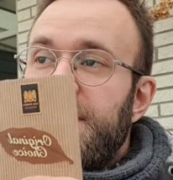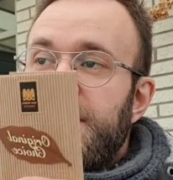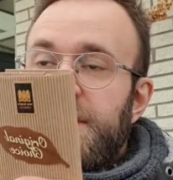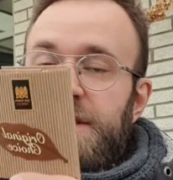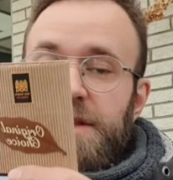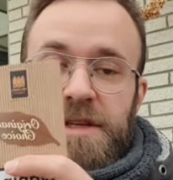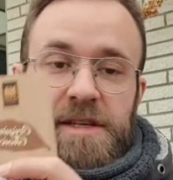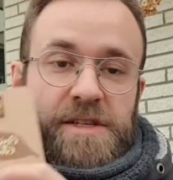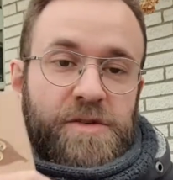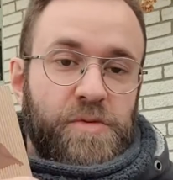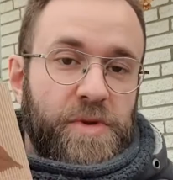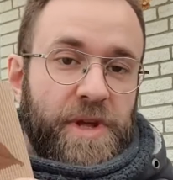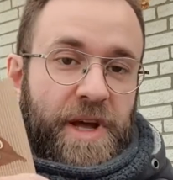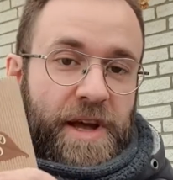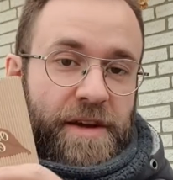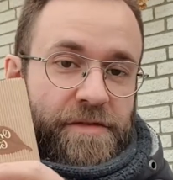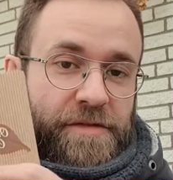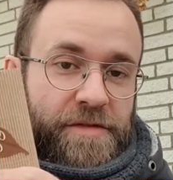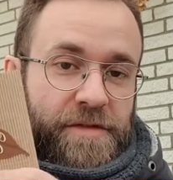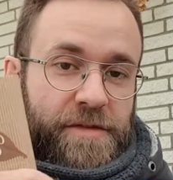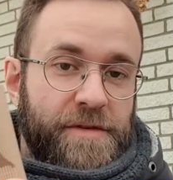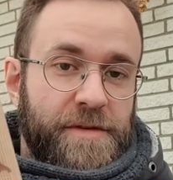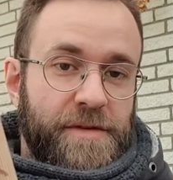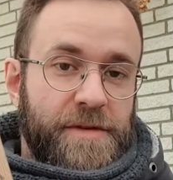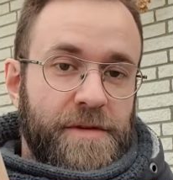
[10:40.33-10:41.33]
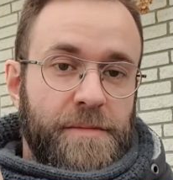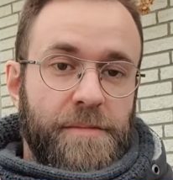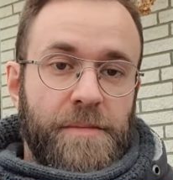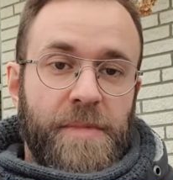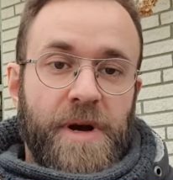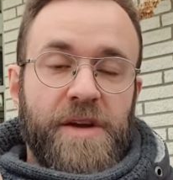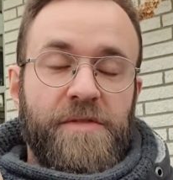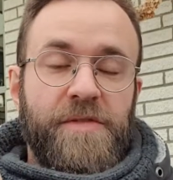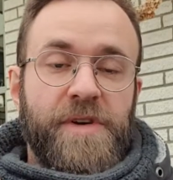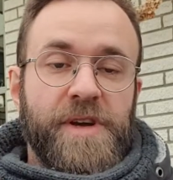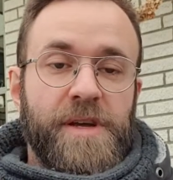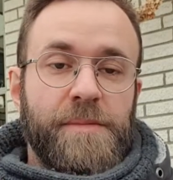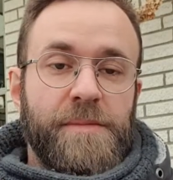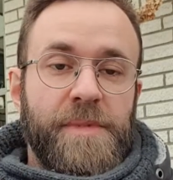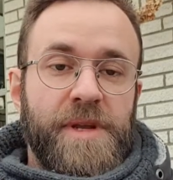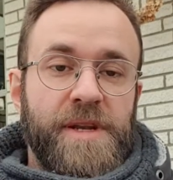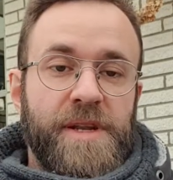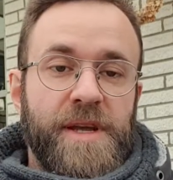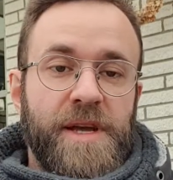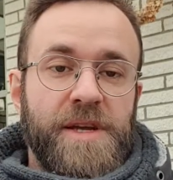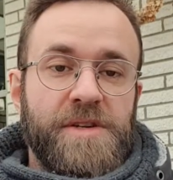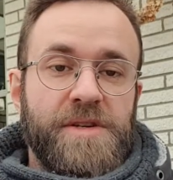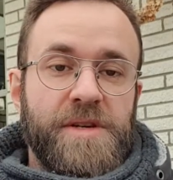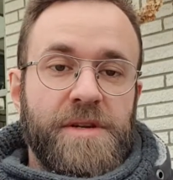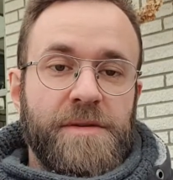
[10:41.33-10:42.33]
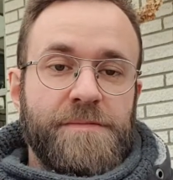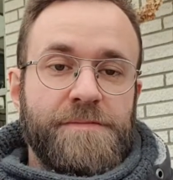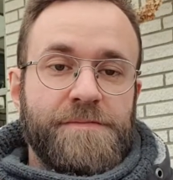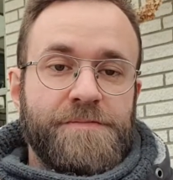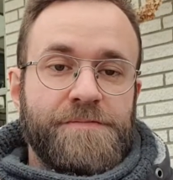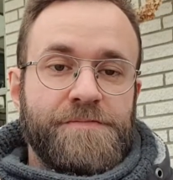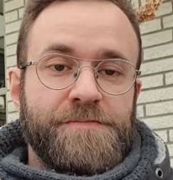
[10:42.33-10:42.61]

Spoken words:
this will have my recommendation.